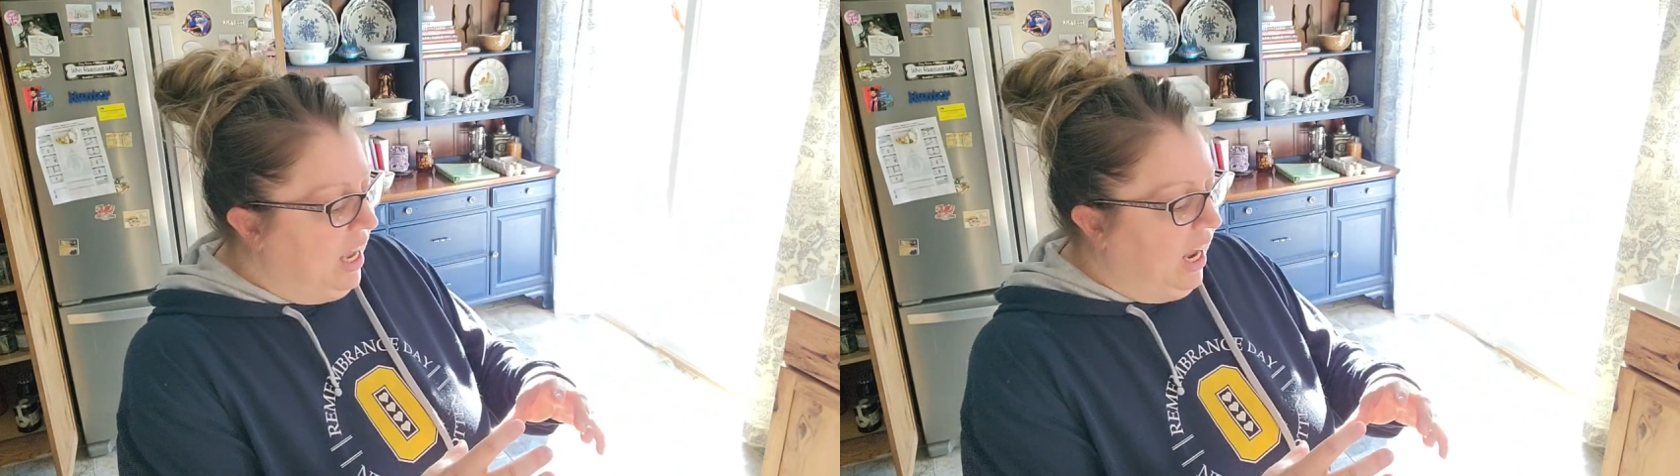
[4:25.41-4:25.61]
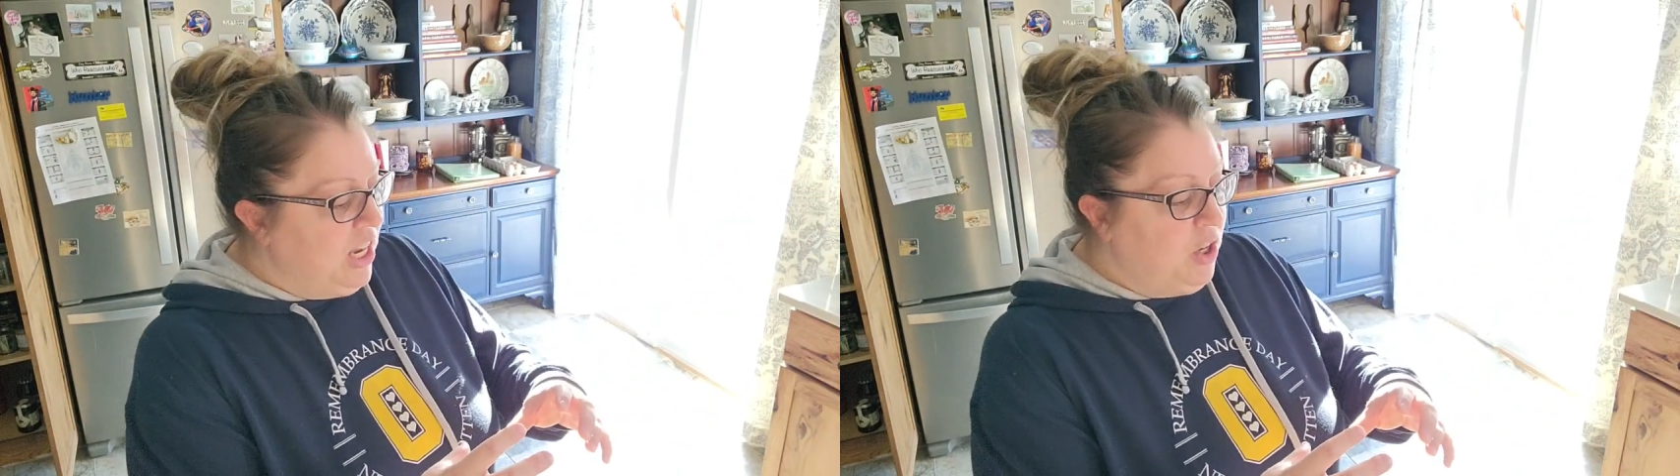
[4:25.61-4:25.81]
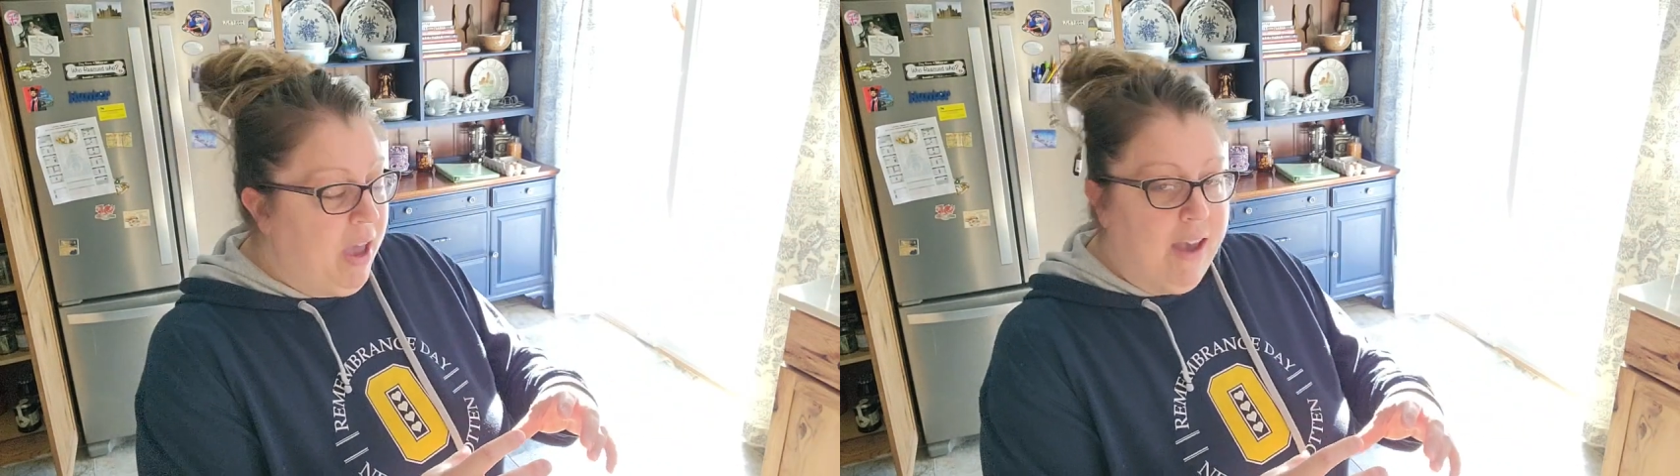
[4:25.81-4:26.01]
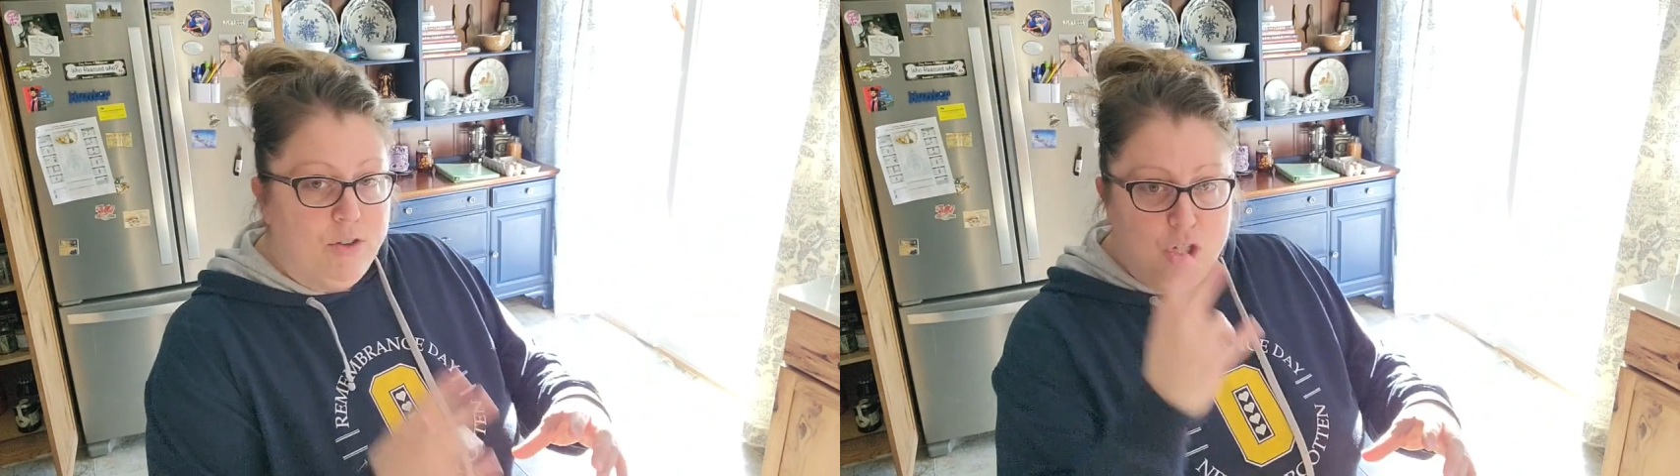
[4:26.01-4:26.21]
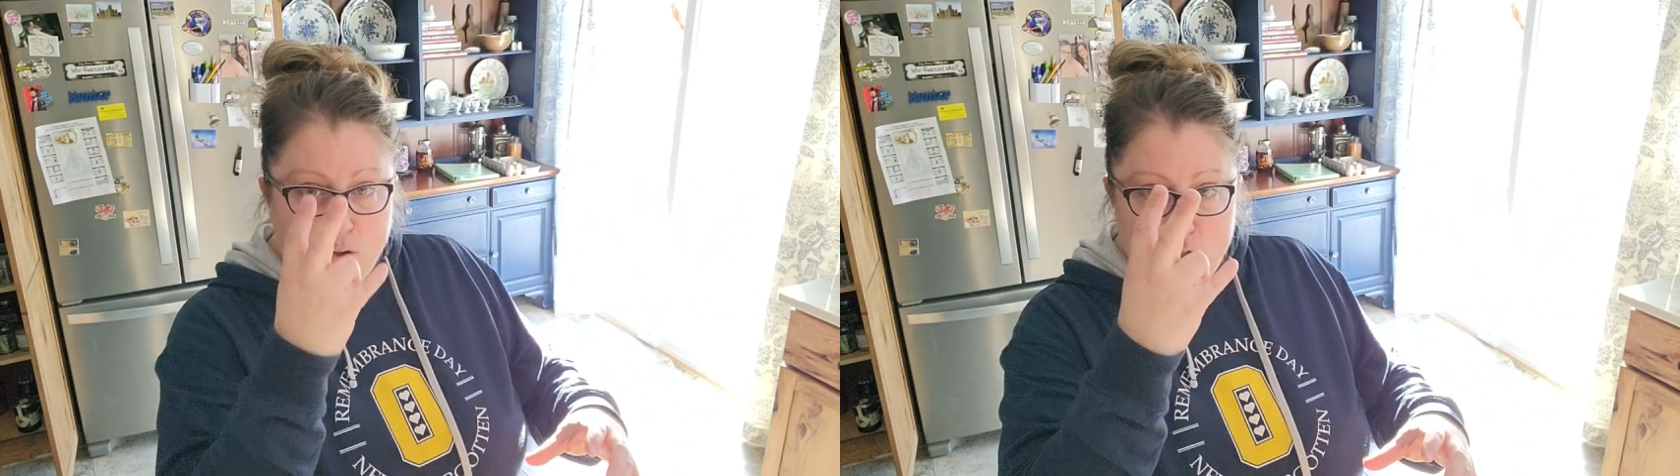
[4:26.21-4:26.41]
and you have
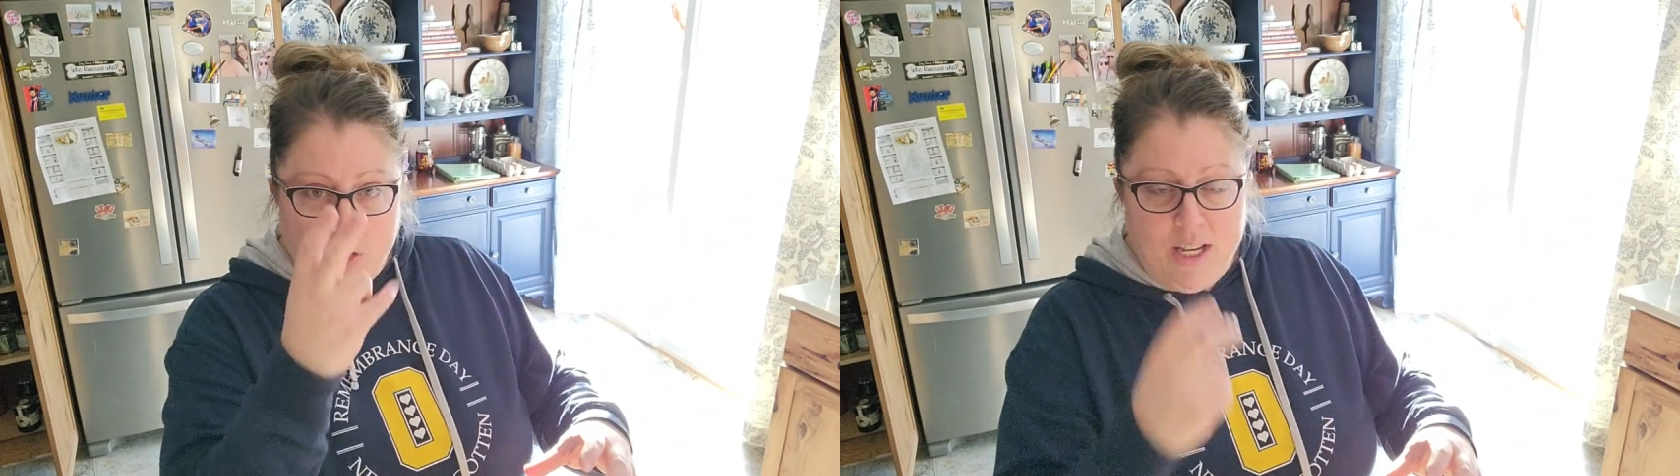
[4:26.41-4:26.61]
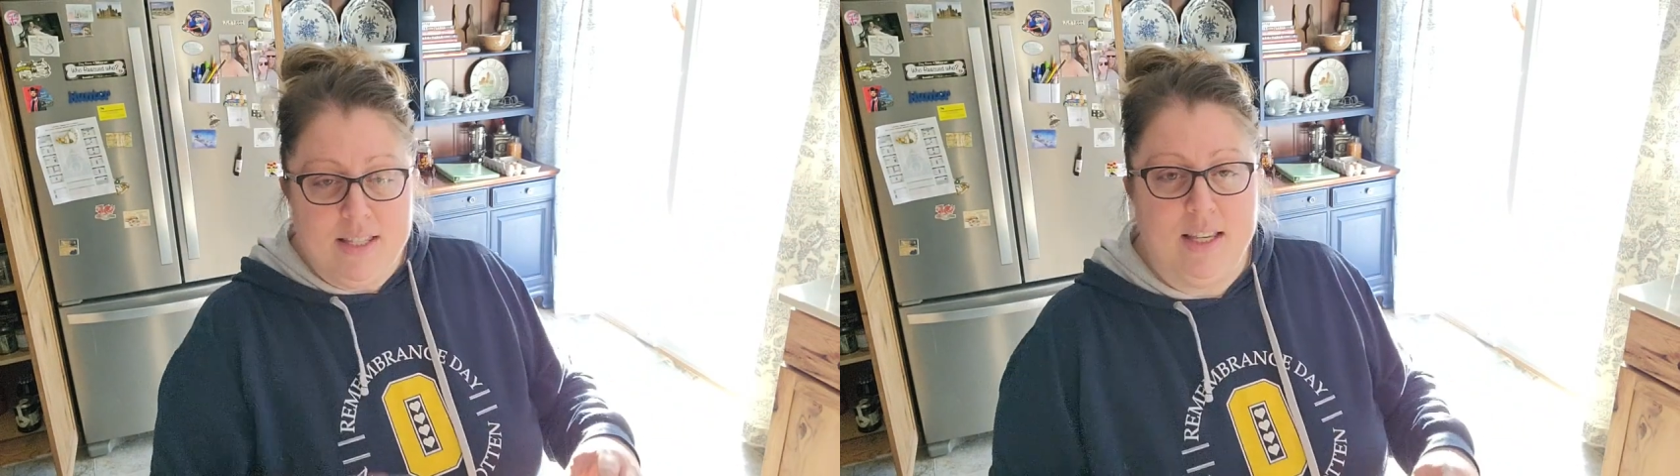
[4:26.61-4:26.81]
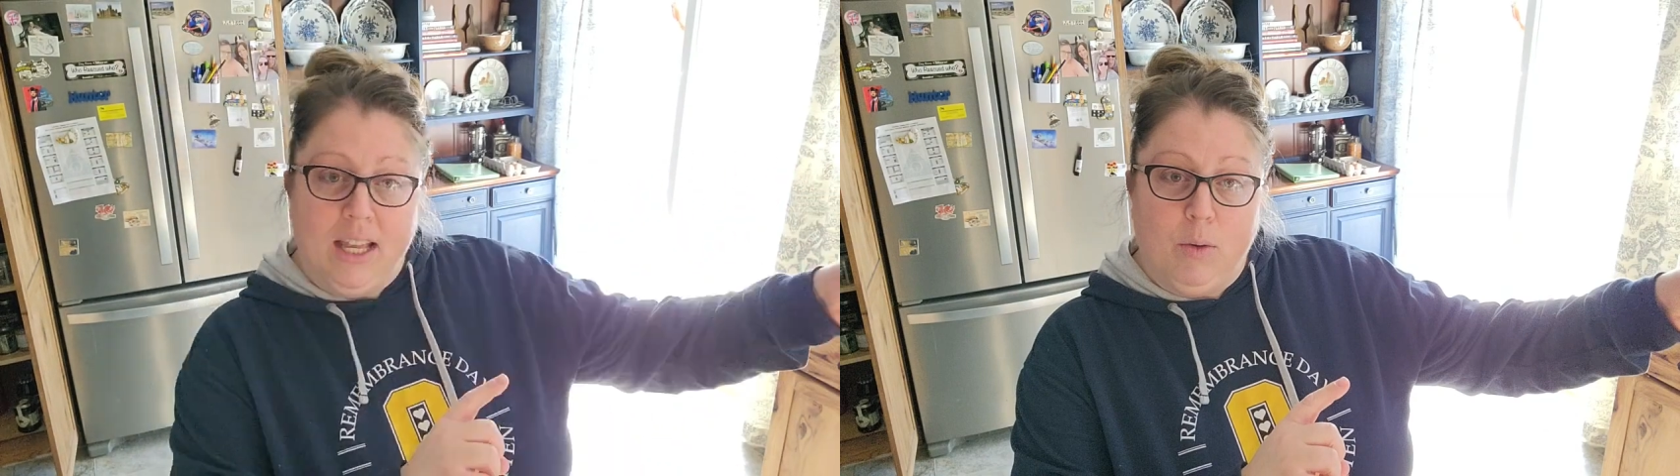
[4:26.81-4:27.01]
2 choices.